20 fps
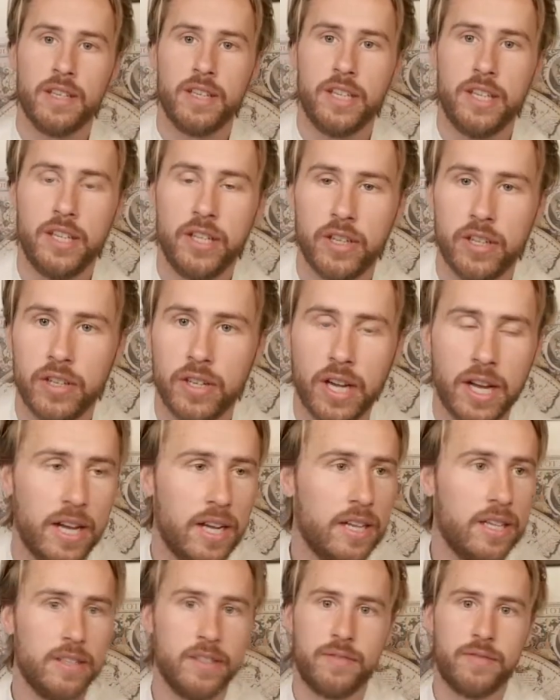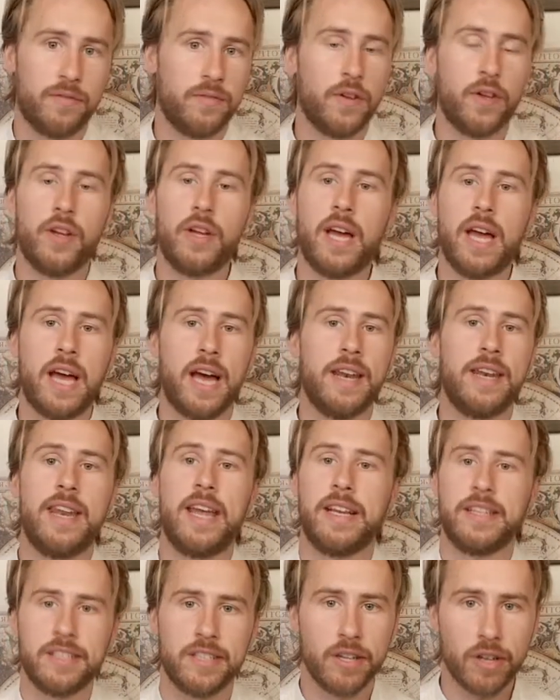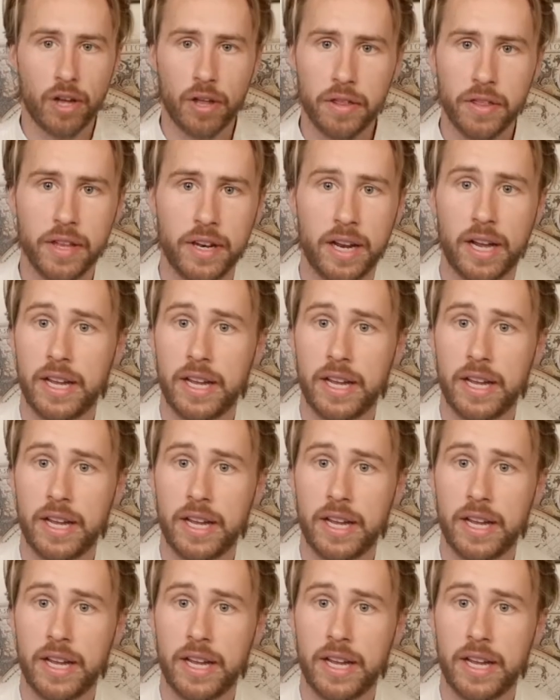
You know, for next to nothing.